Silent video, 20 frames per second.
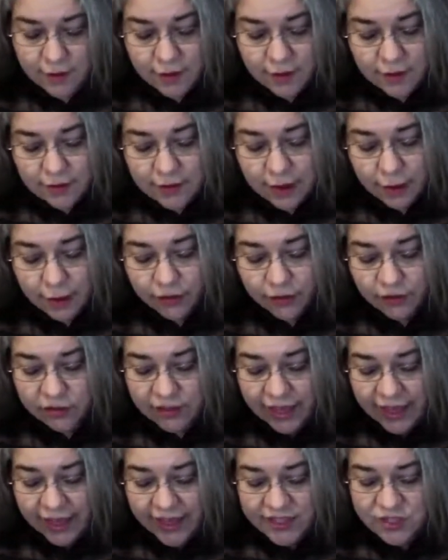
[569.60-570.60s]
Now the
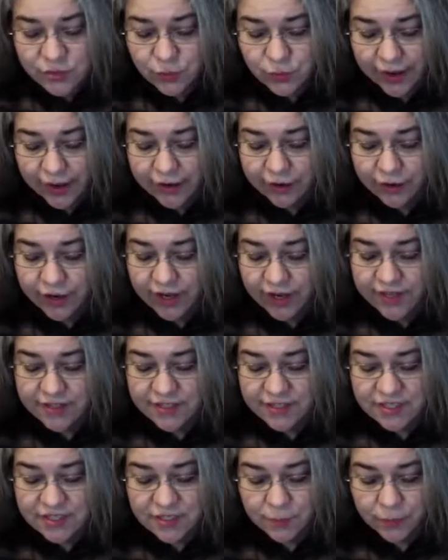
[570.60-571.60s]
last rider had
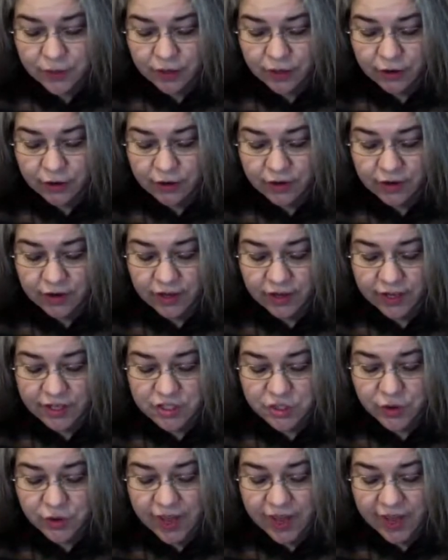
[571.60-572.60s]
disappeared, and
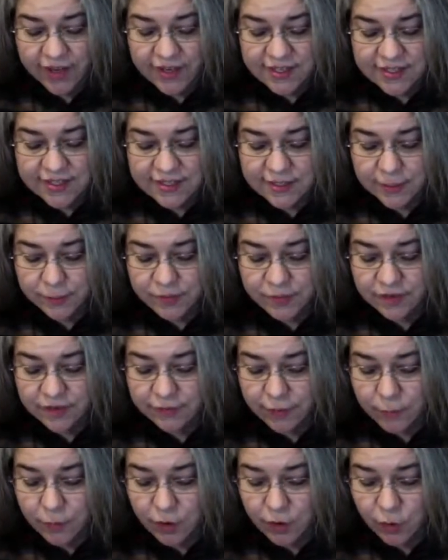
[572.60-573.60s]
Johanna slipped
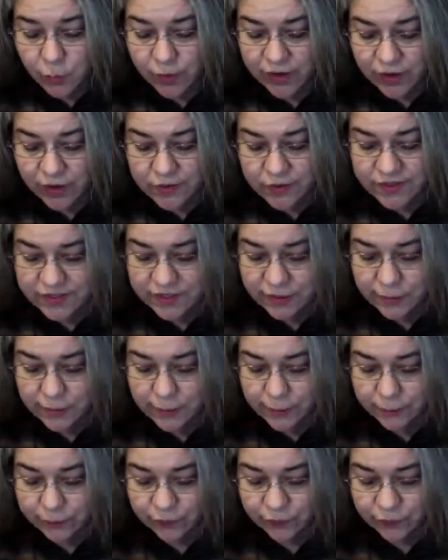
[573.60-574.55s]
from her windowsill.